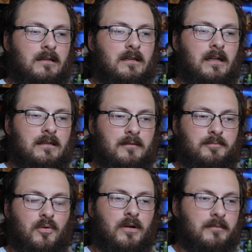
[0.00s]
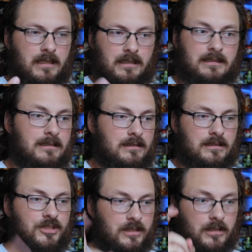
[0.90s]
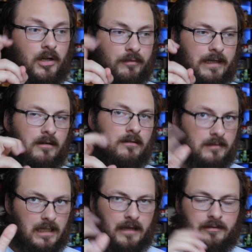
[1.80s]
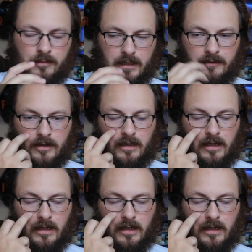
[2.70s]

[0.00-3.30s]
at the point in my TCG career, life, whatever,